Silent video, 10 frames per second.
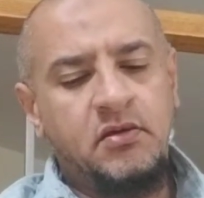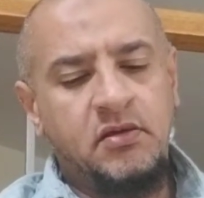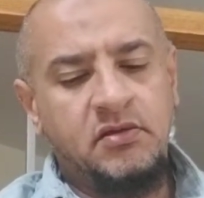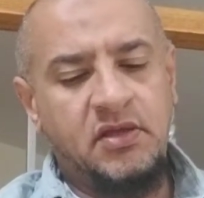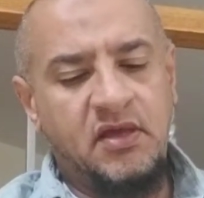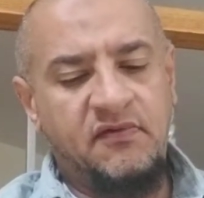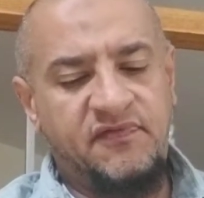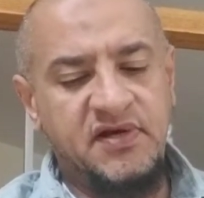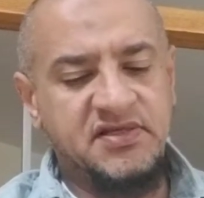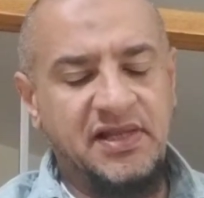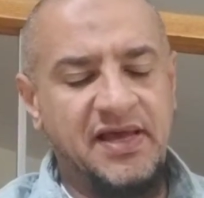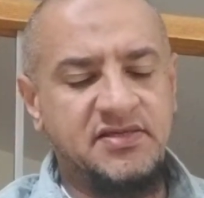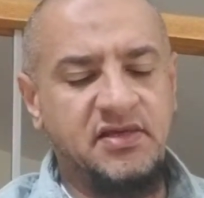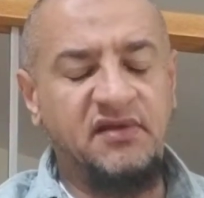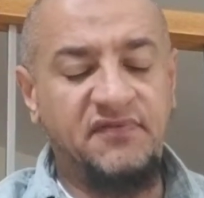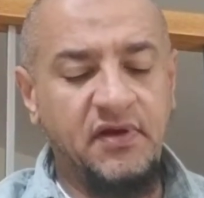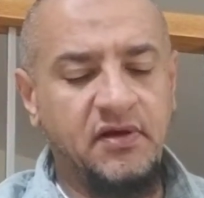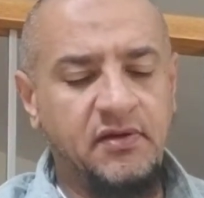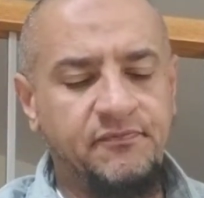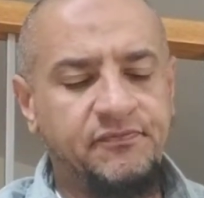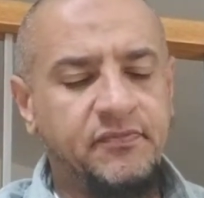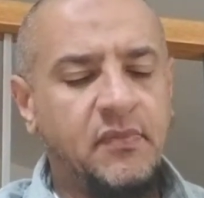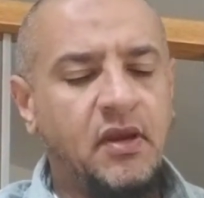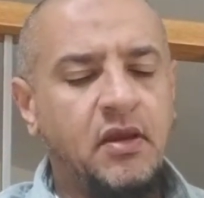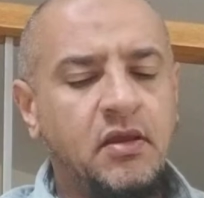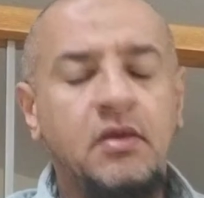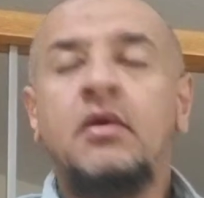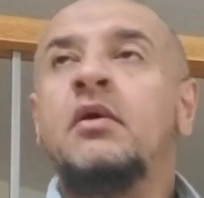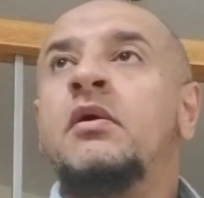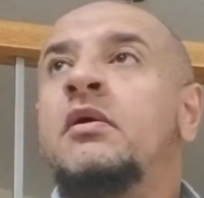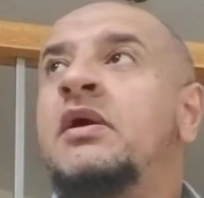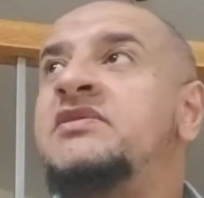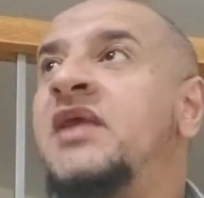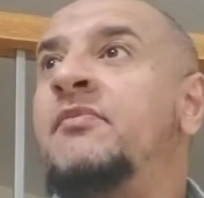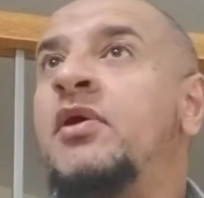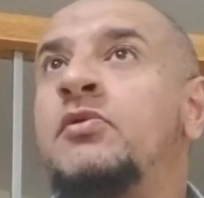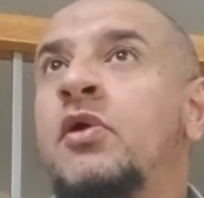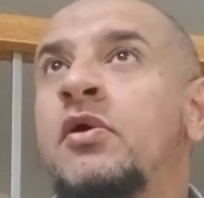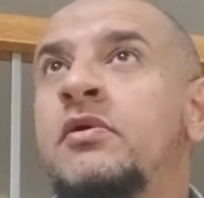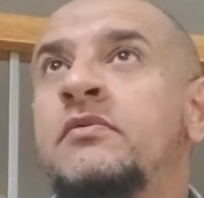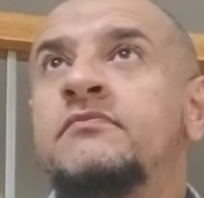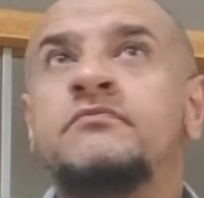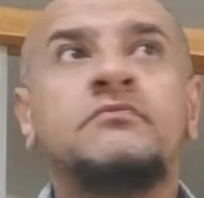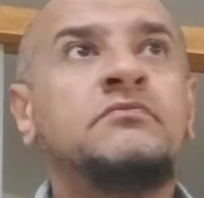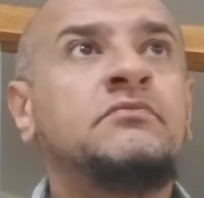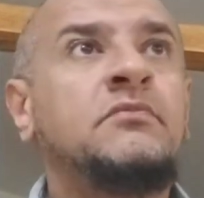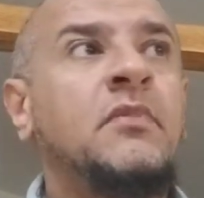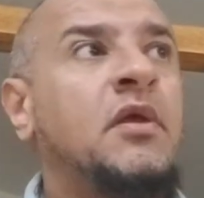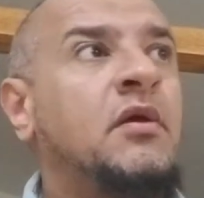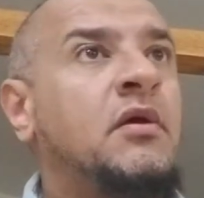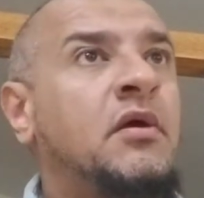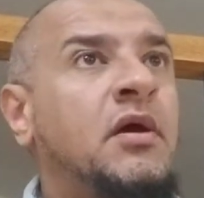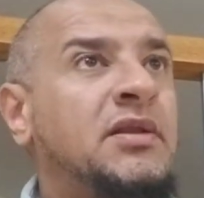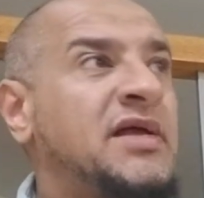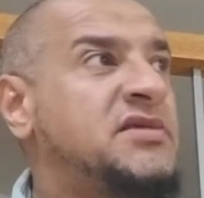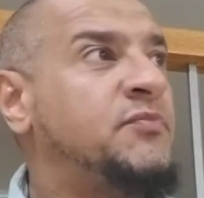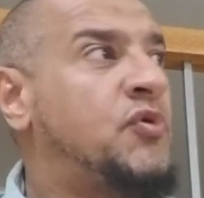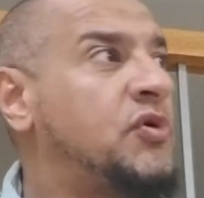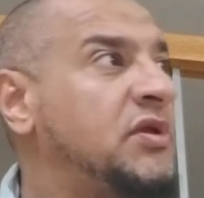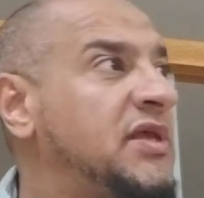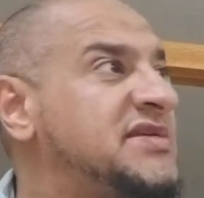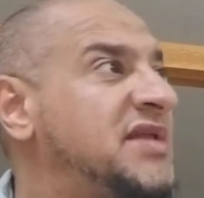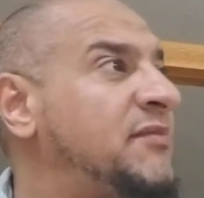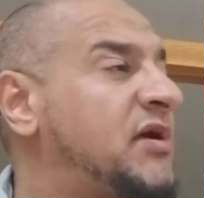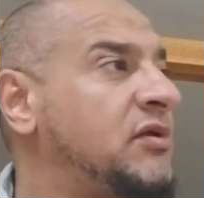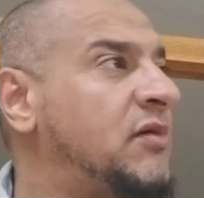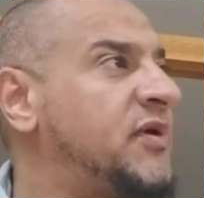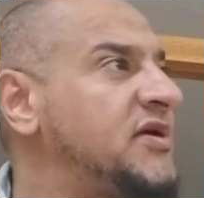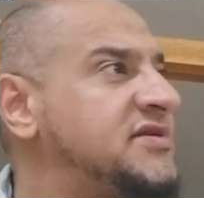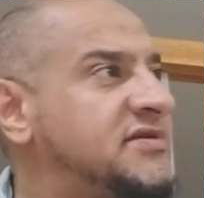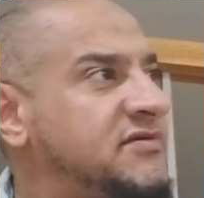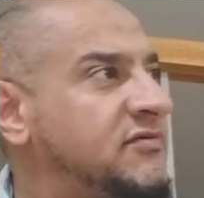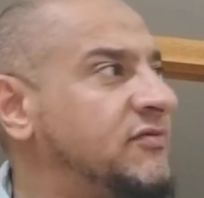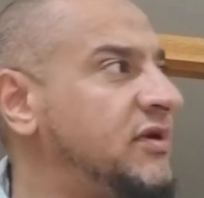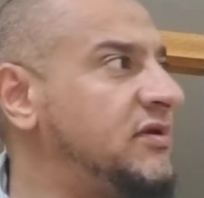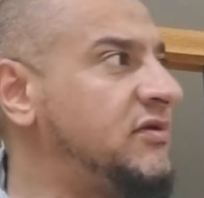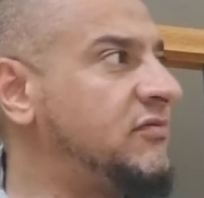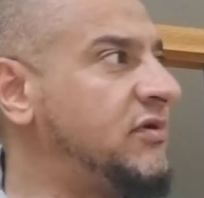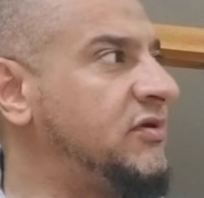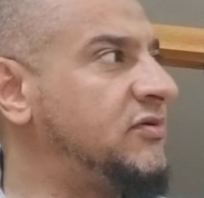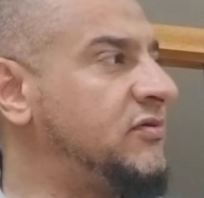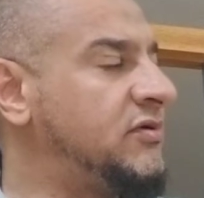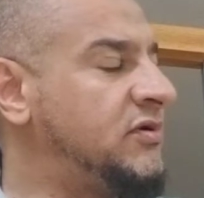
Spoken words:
the first class in fiqh, Islamic law. And that's important, Islamic law, because when you